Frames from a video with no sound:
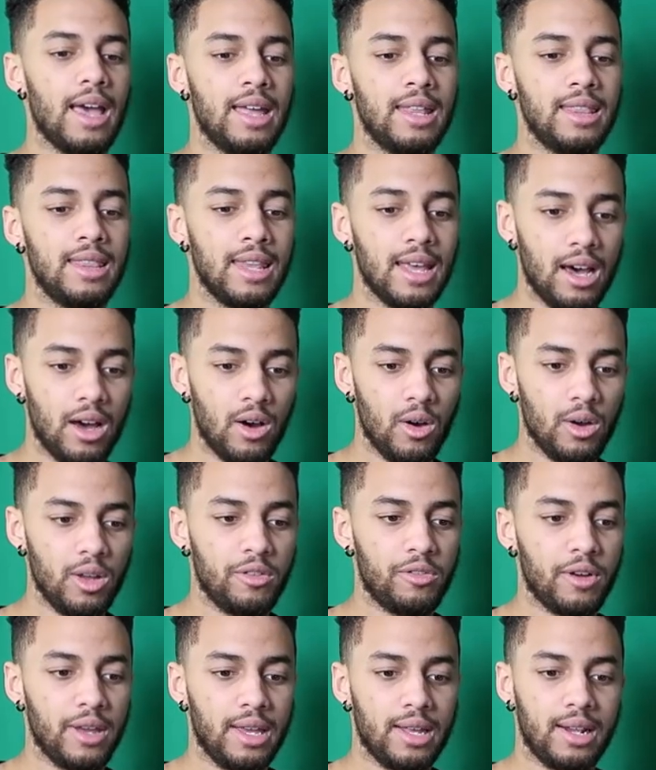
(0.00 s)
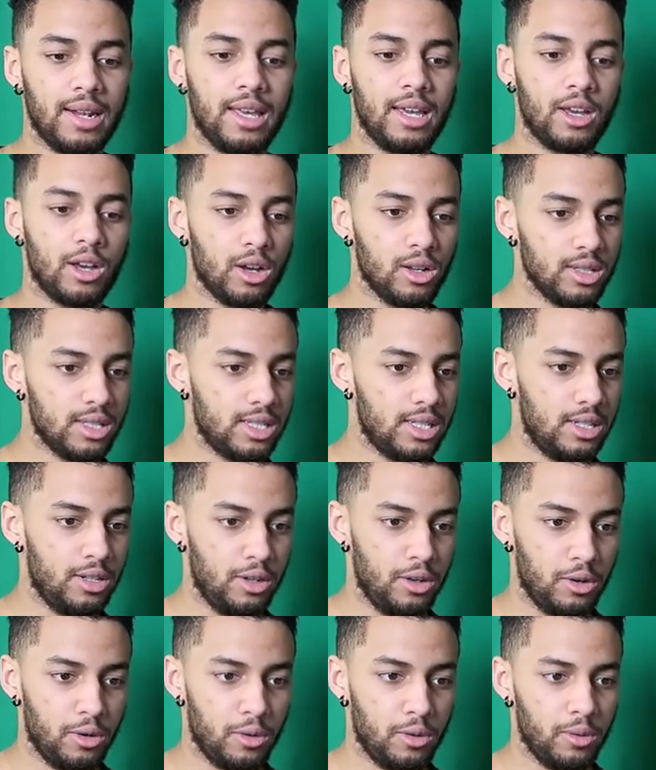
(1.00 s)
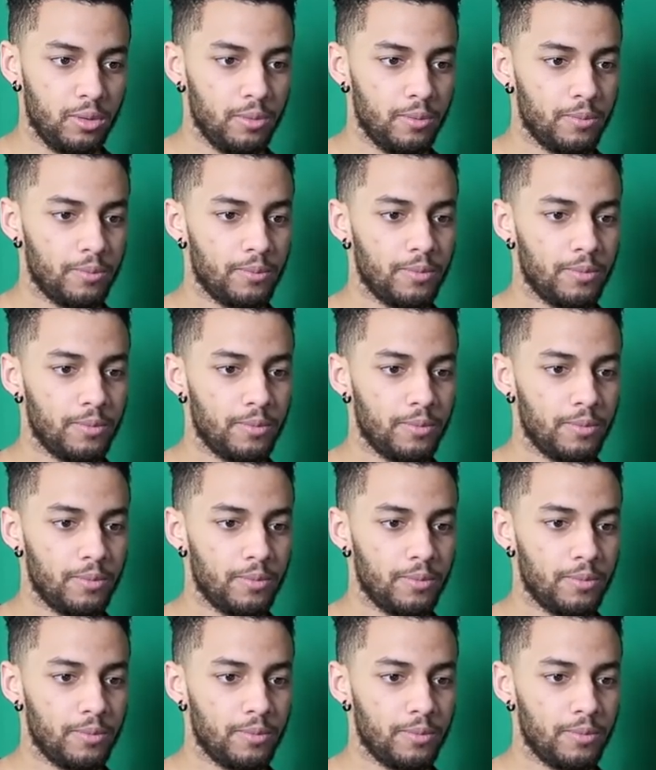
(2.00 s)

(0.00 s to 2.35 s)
And now if I click continue,